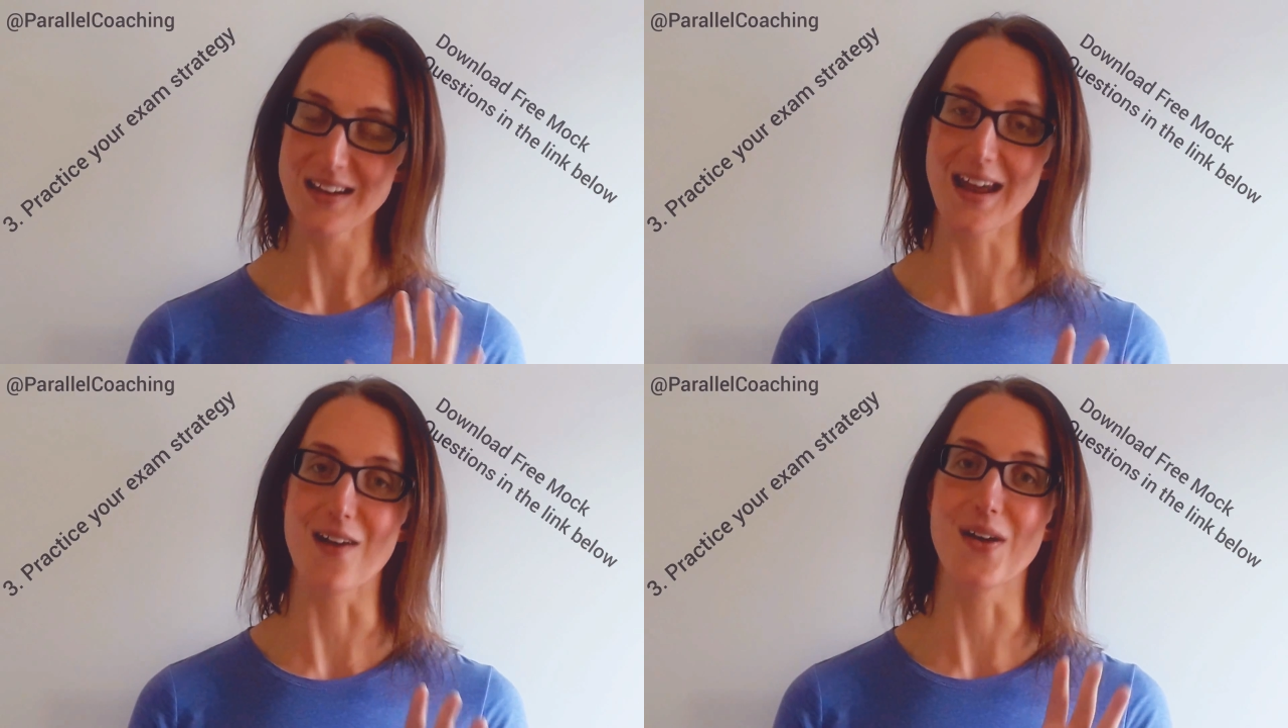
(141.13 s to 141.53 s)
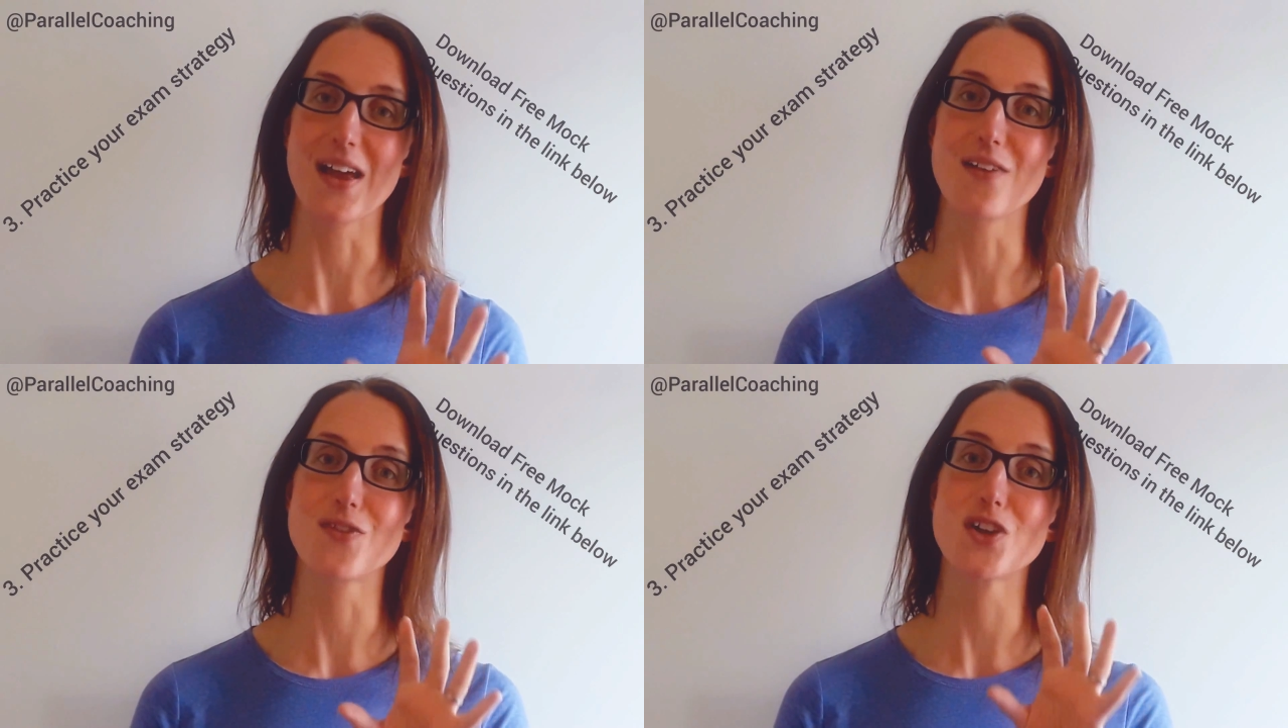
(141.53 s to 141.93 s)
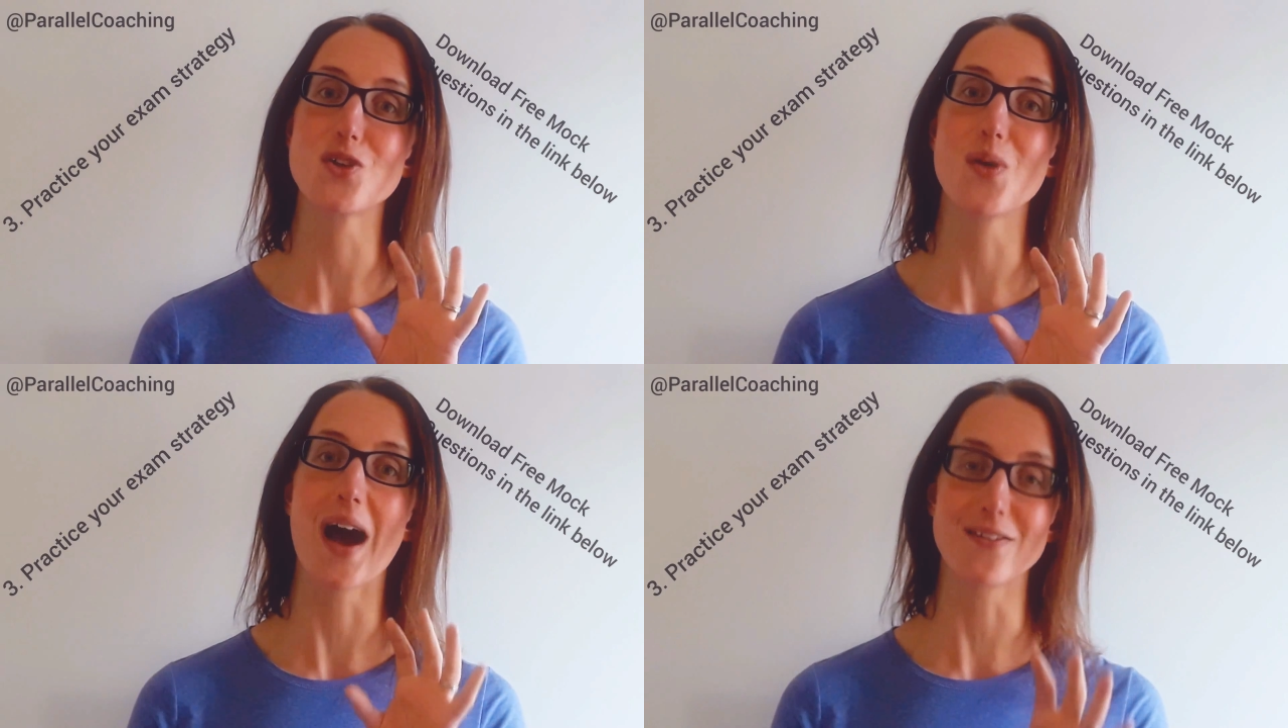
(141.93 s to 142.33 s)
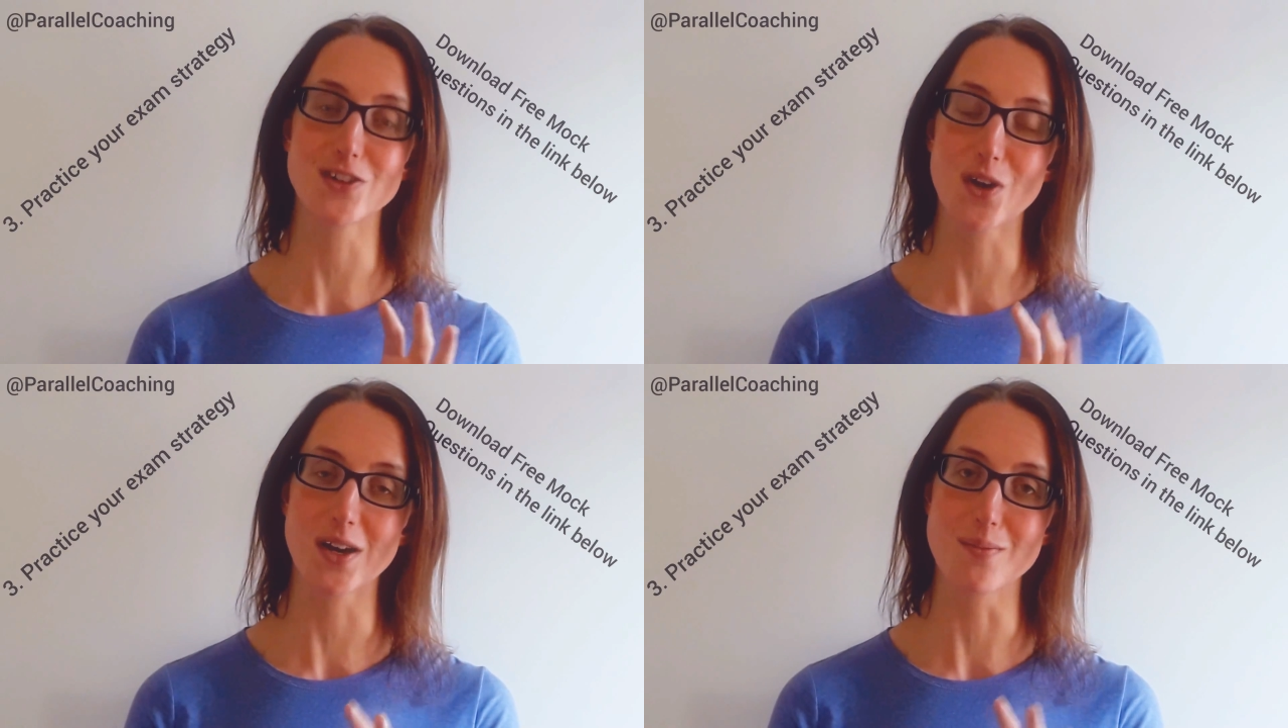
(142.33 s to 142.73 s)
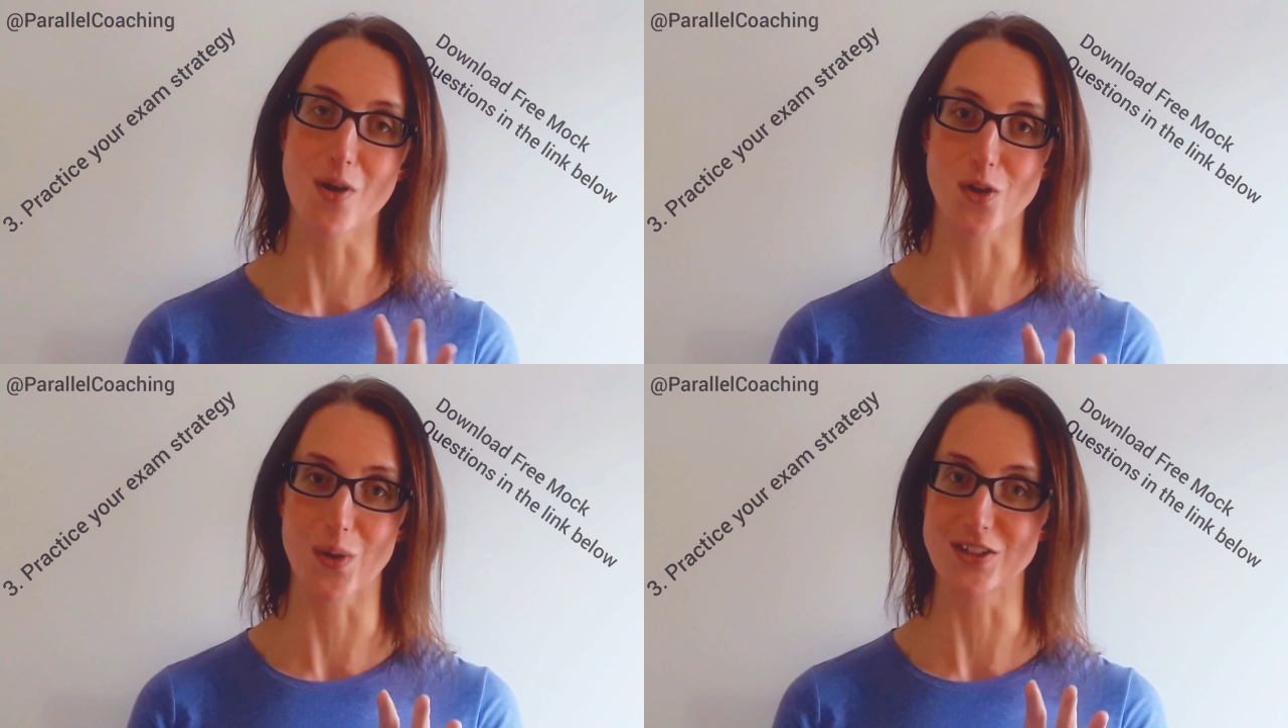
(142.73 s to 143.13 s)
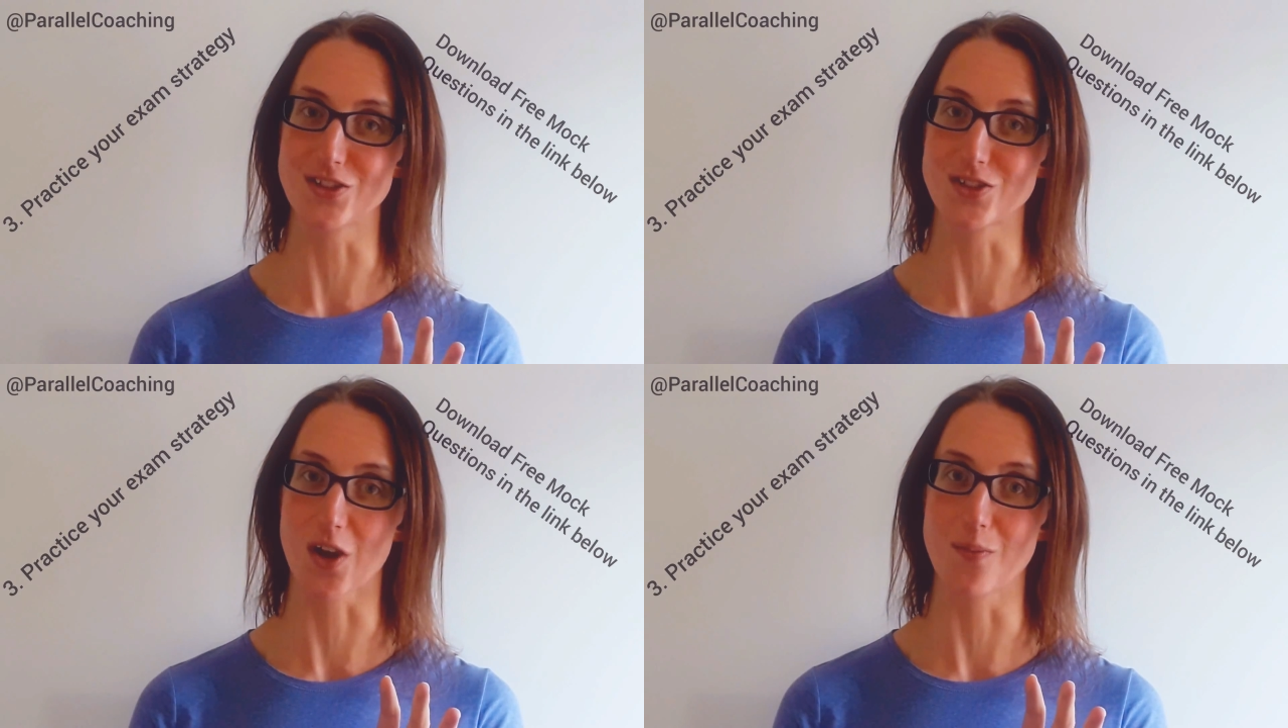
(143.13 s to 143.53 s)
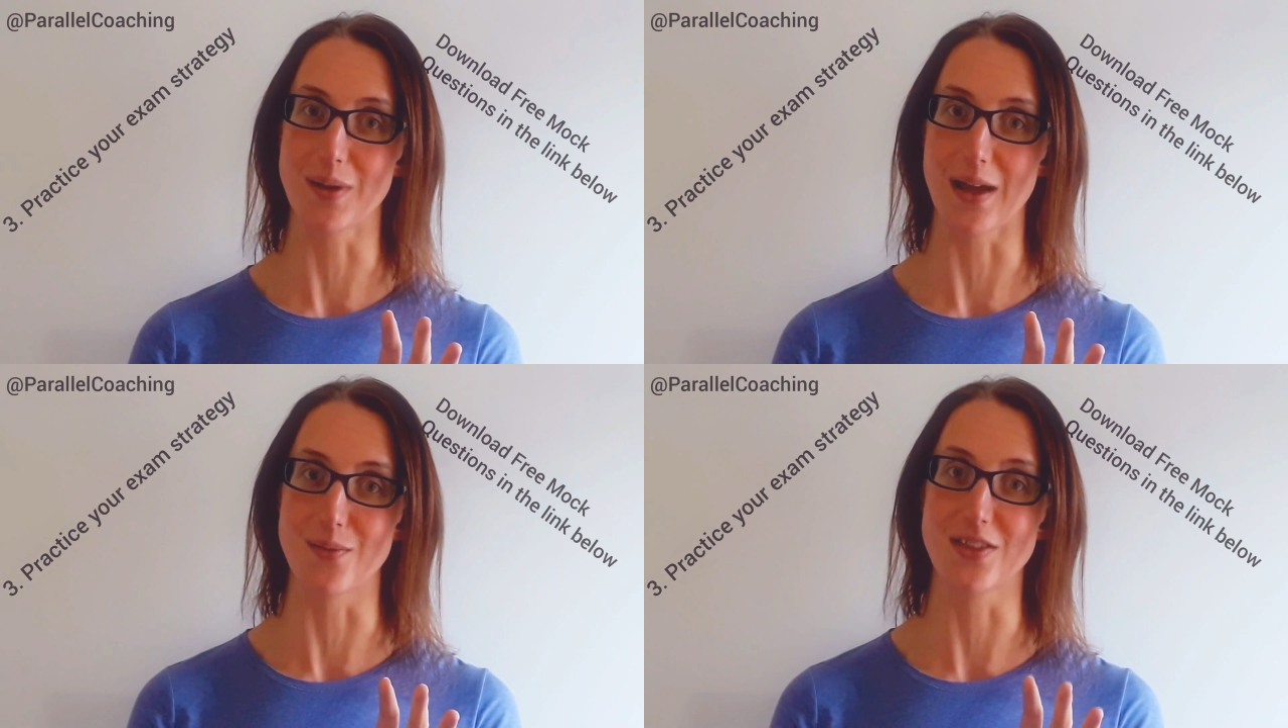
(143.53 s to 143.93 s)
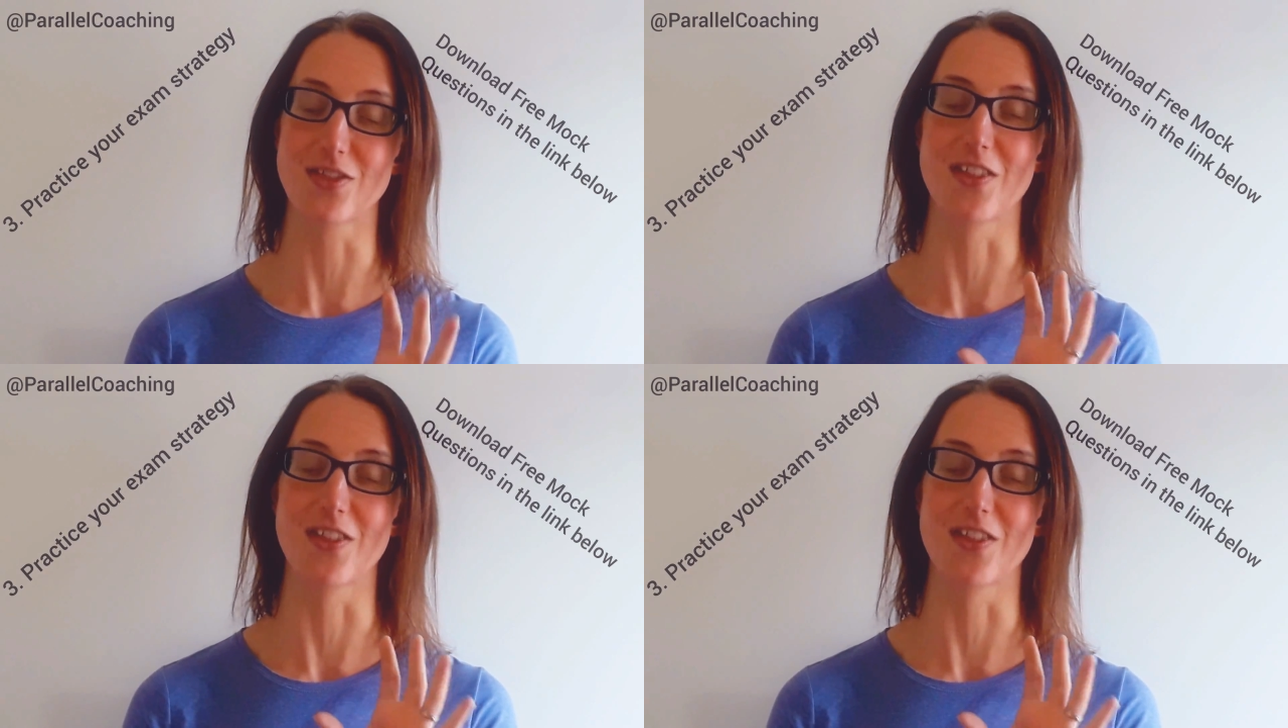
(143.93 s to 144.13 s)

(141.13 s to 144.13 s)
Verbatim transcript: Now, if you haven't got any mock questions to go and play with,